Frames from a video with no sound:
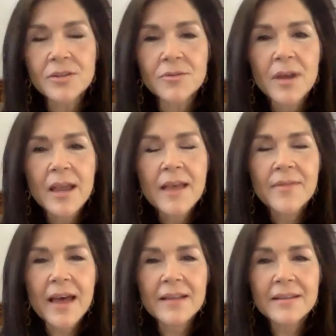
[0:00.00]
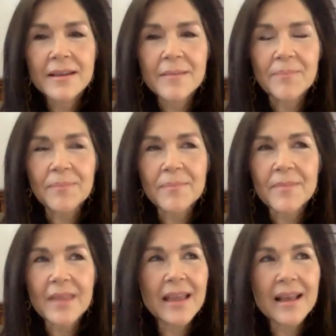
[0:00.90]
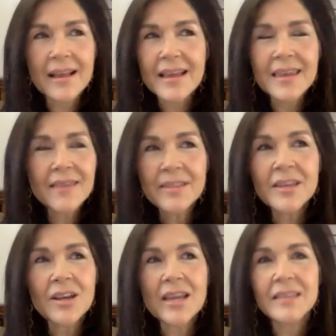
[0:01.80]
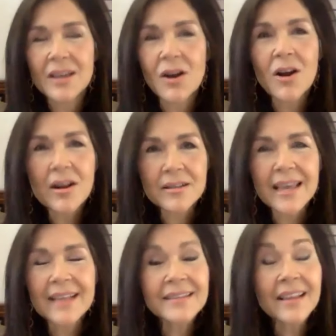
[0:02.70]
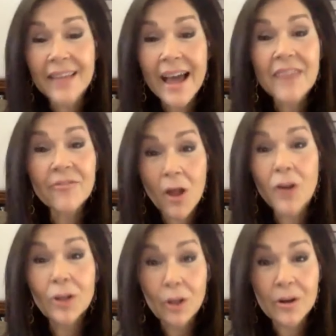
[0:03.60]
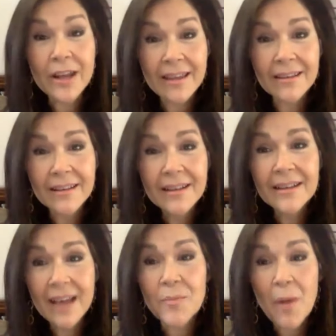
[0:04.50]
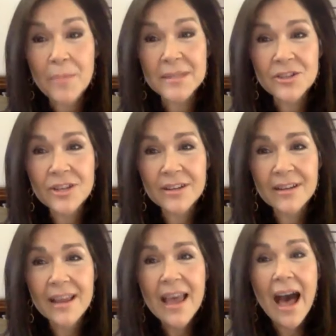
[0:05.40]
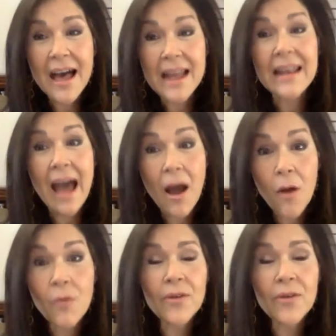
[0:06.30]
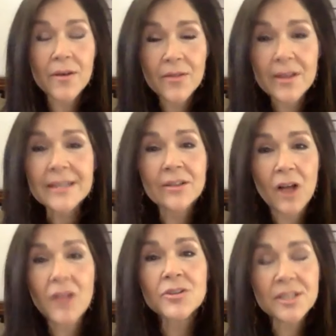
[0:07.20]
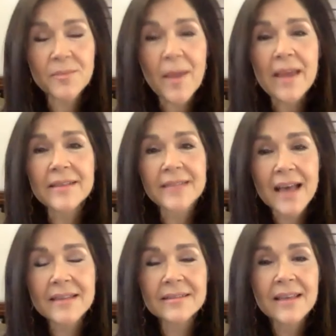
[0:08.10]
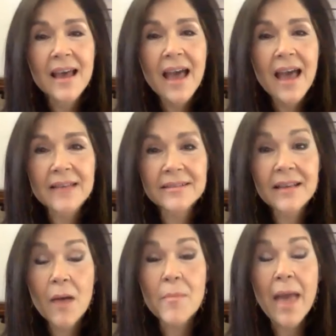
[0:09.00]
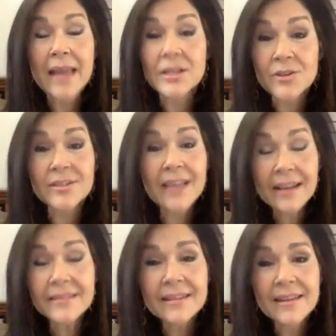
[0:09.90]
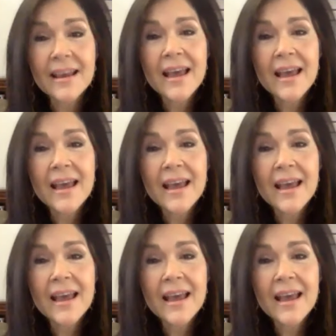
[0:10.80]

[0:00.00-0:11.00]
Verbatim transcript: to, that even the, in the arts, it's a lifelong learning kind of proposition. Uh, now the, the technology space has, has come and intersected